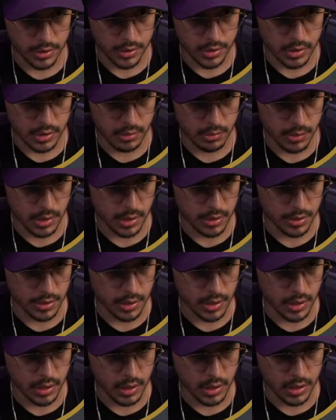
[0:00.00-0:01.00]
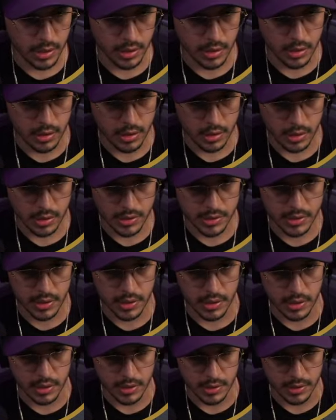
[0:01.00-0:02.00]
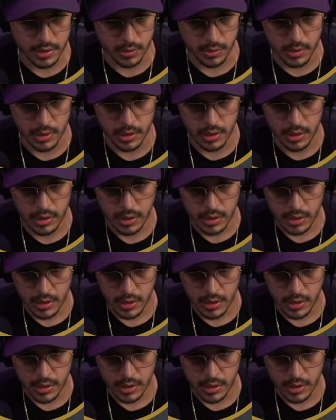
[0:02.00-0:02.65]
C minor here. Let's delete this one.